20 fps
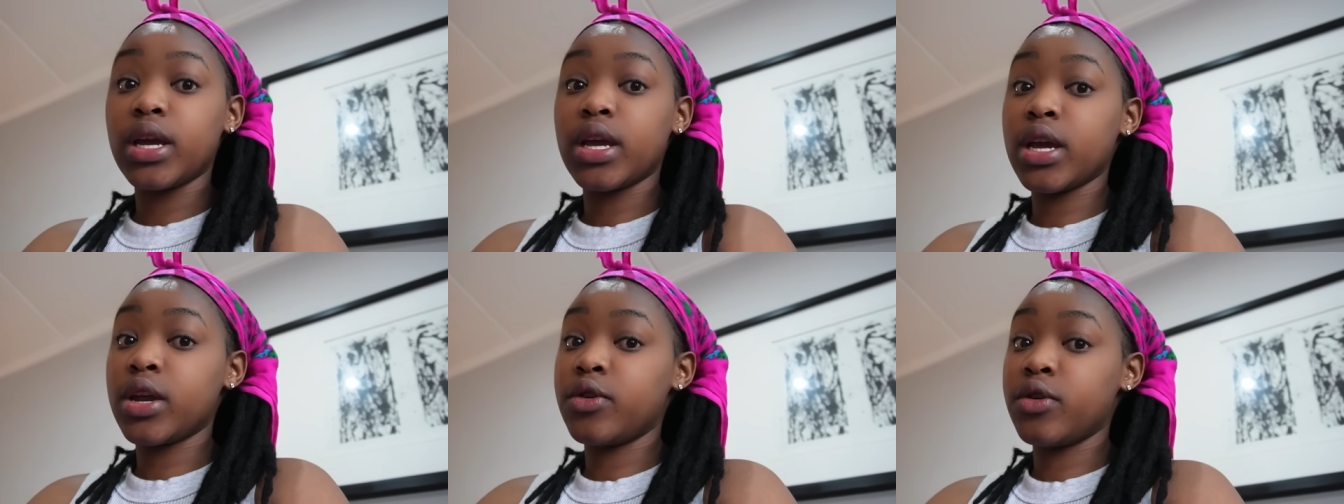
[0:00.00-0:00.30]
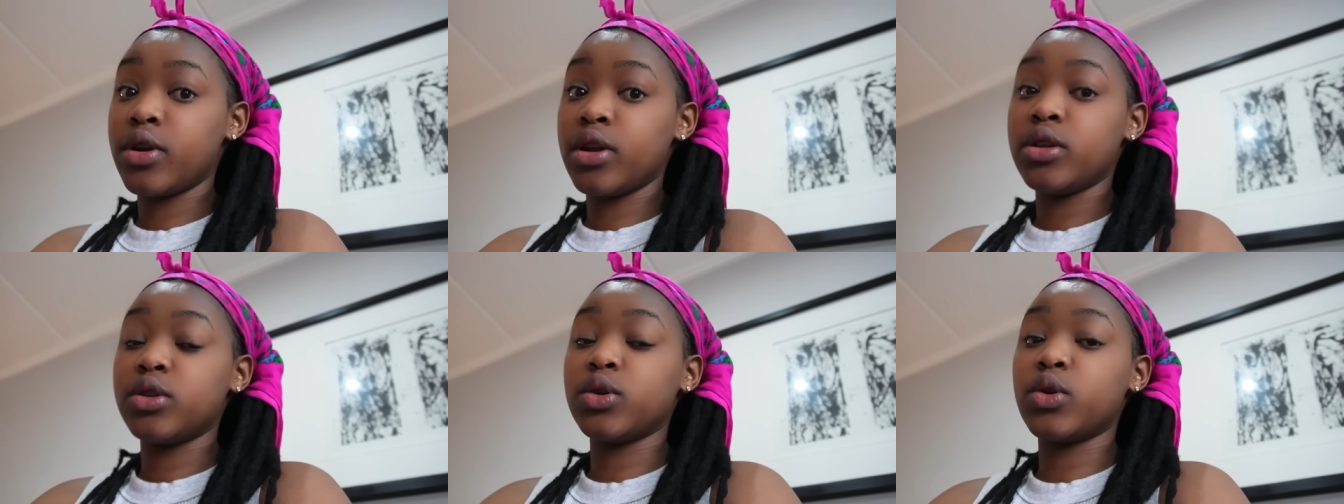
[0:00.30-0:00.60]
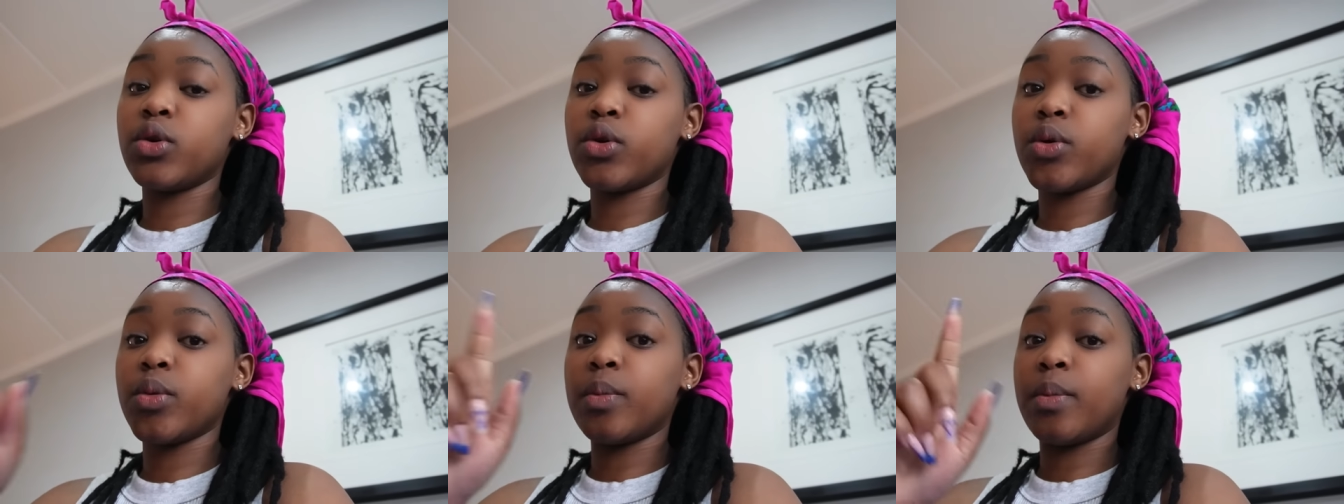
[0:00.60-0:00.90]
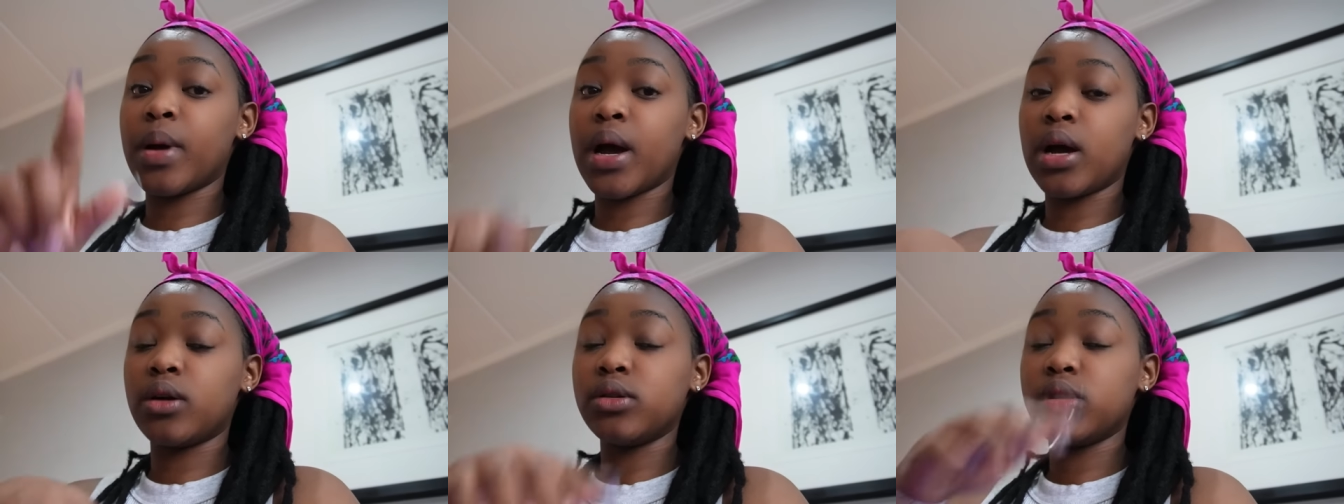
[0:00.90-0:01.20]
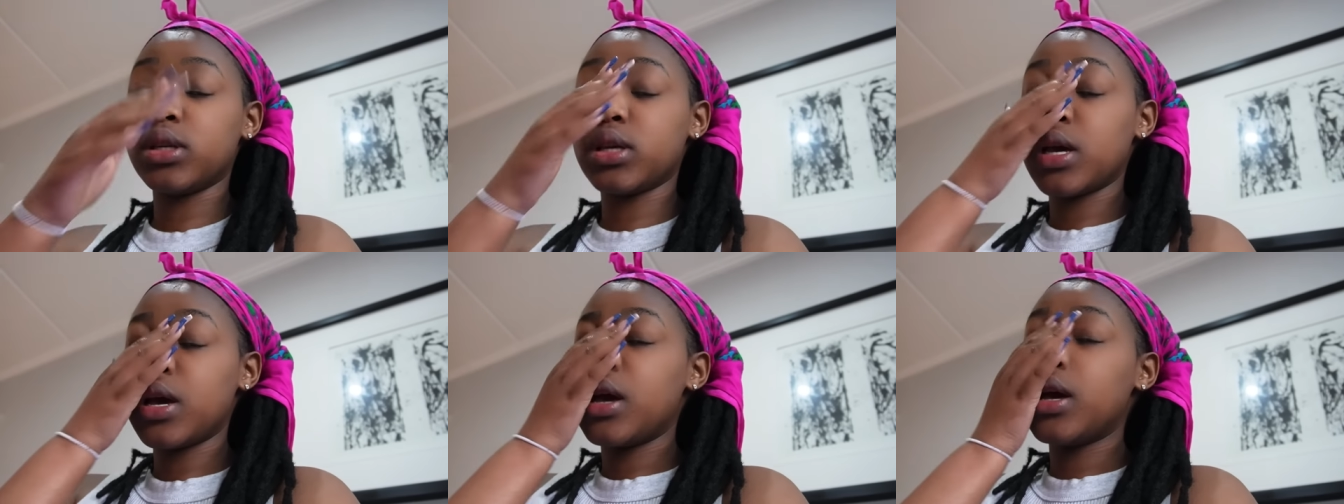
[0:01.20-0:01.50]
get ready to go to
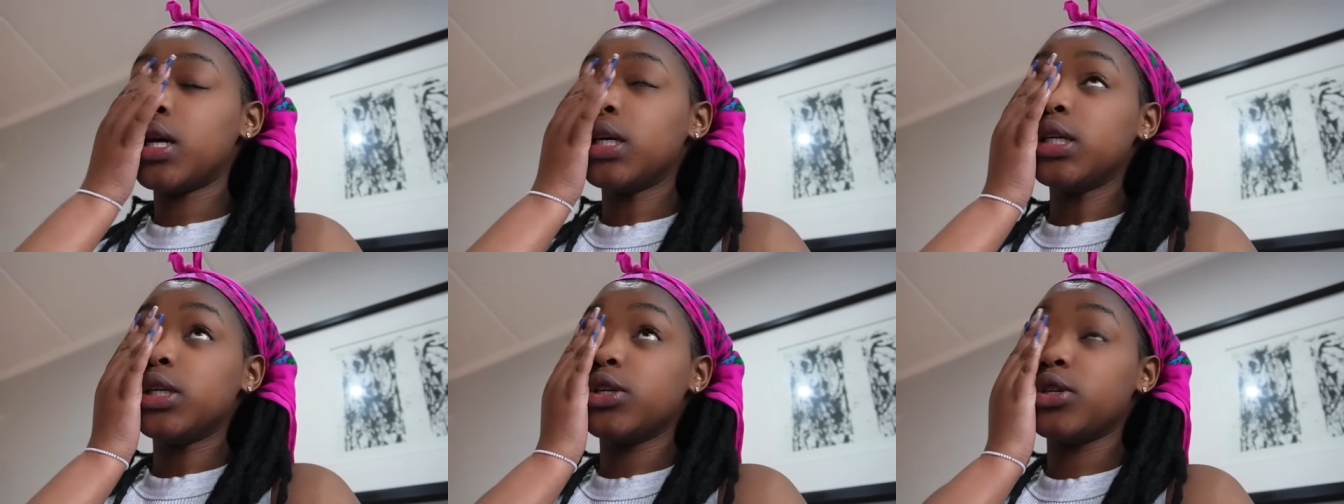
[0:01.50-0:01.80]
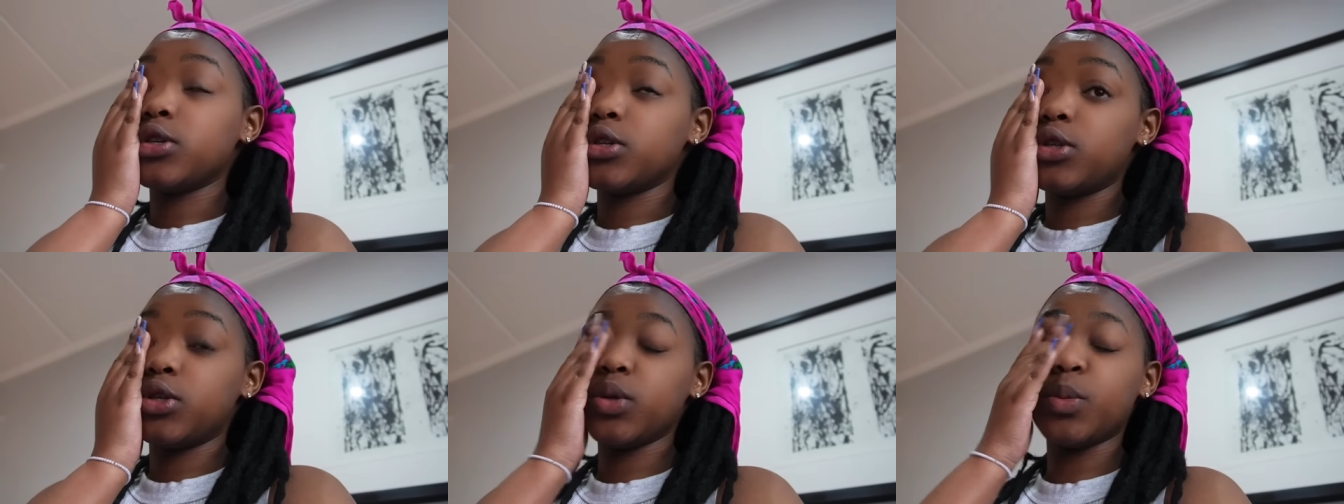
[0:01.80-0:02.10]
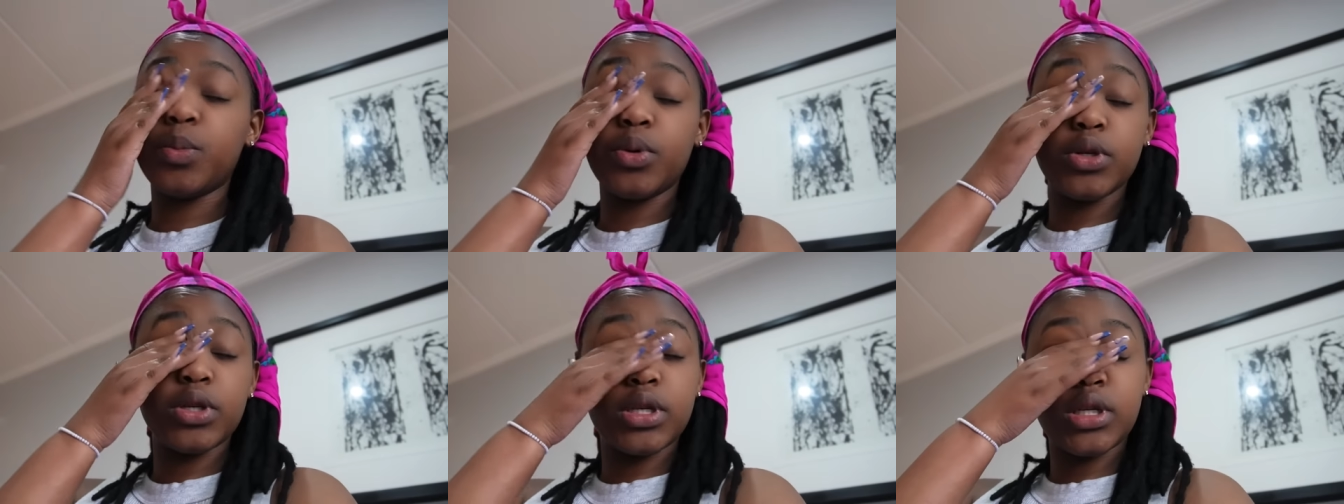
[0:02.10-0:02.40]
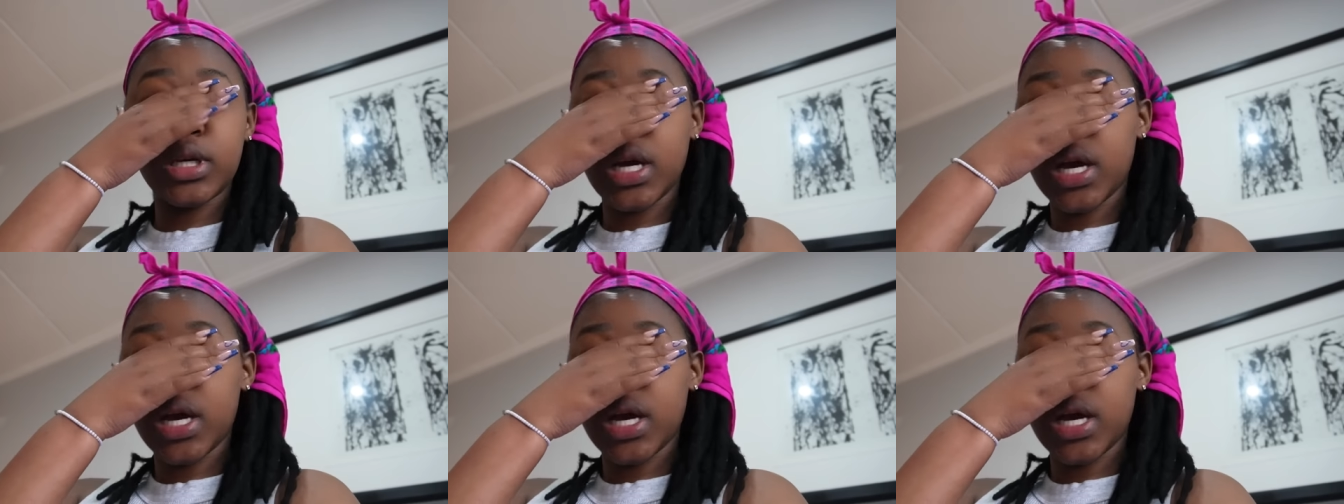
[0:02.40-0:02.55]
bounce just to push